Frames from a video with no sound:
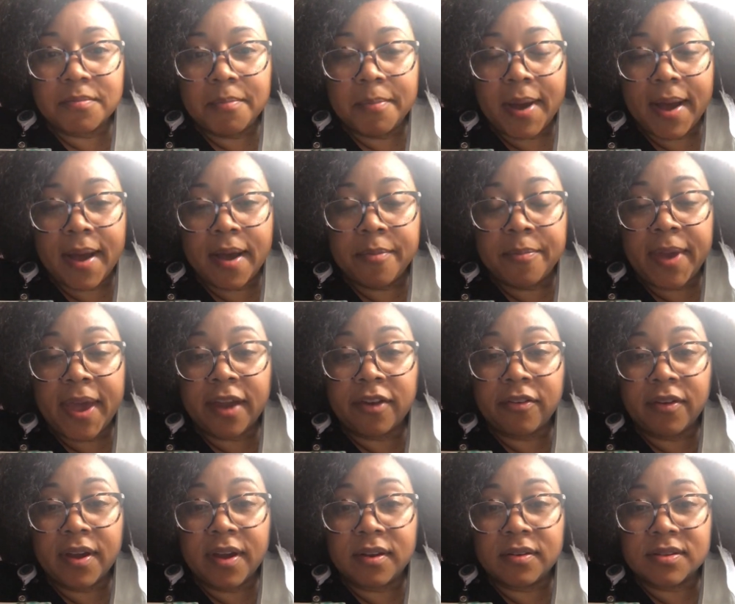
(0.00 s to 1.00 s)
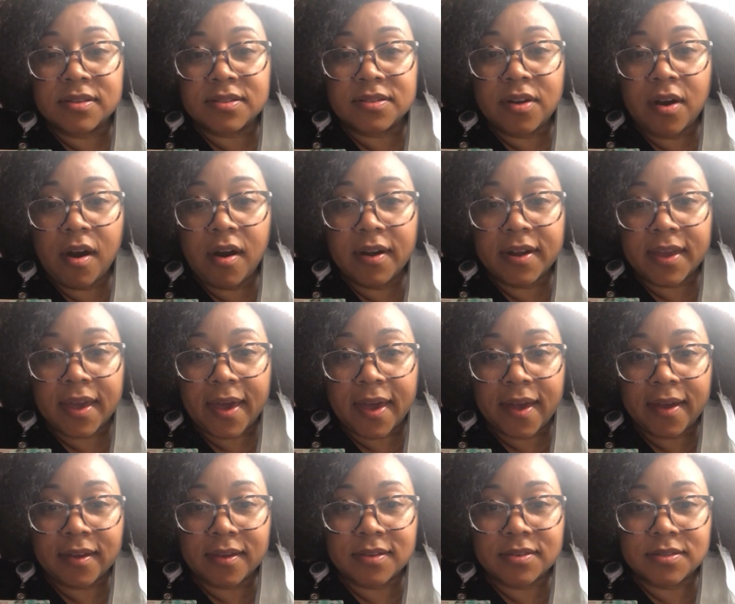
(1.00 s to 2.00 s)
My background is
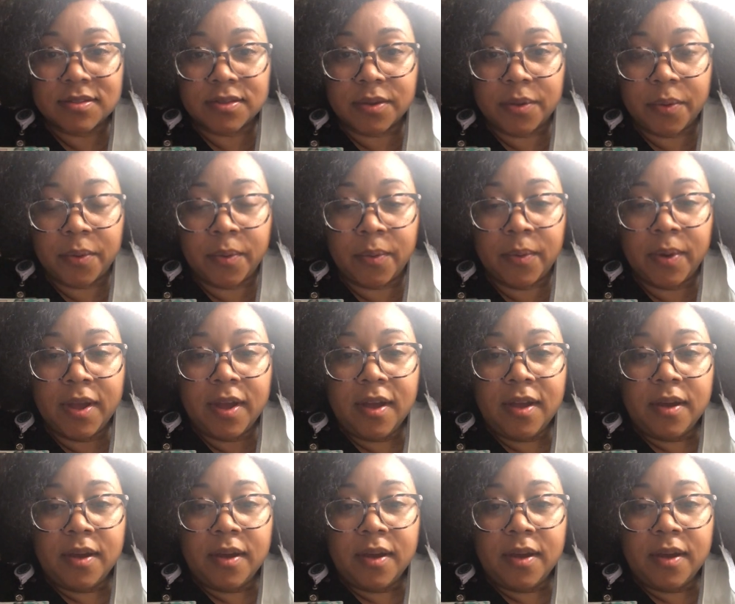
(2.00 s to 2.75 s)
cardiac, so